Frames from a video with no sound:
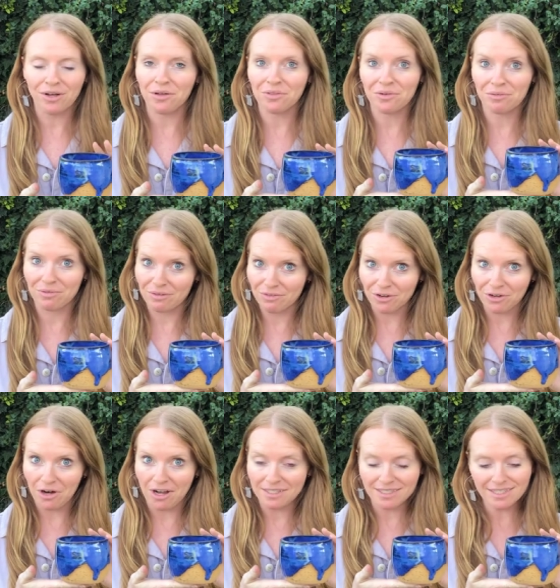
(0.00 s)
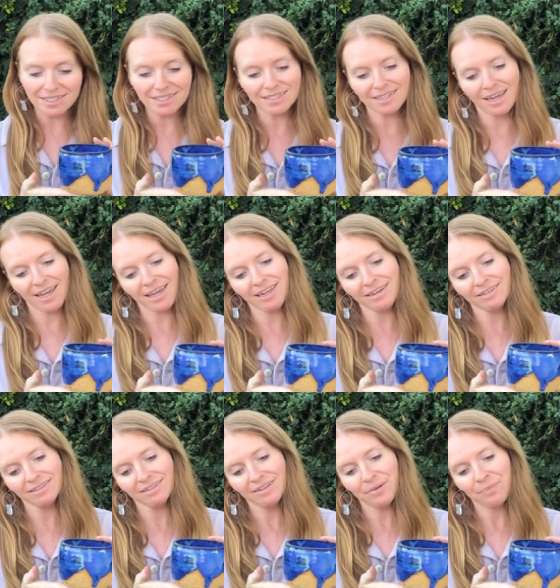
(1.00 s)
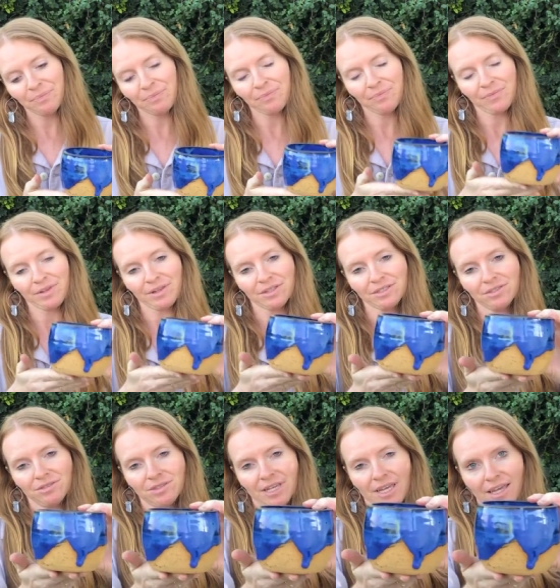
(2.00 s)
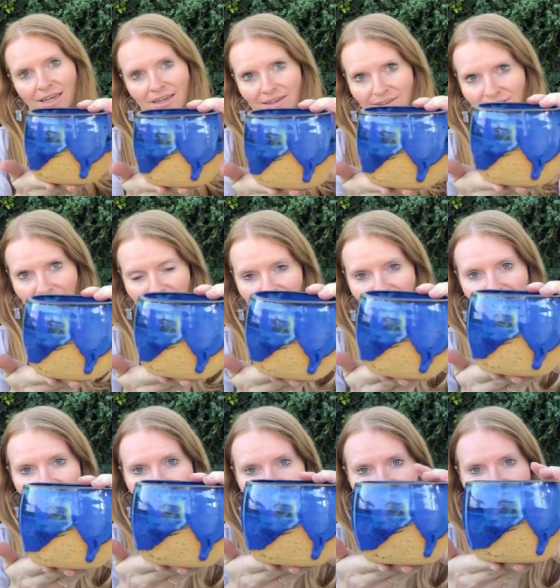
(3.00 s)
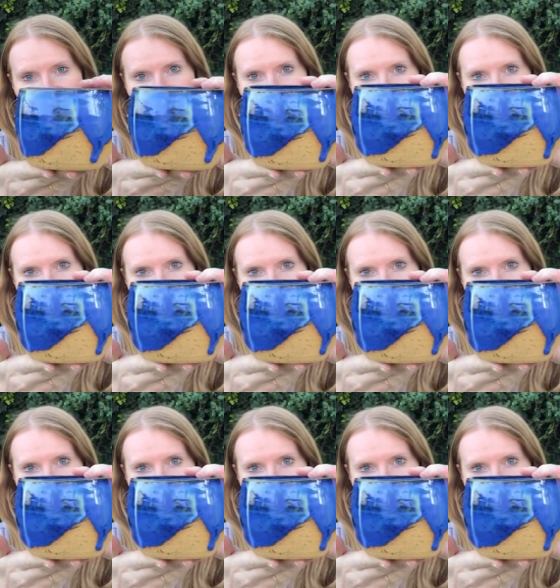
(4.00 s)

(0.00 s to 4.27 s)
called the River Crossing Design. I'll let you take a look at that.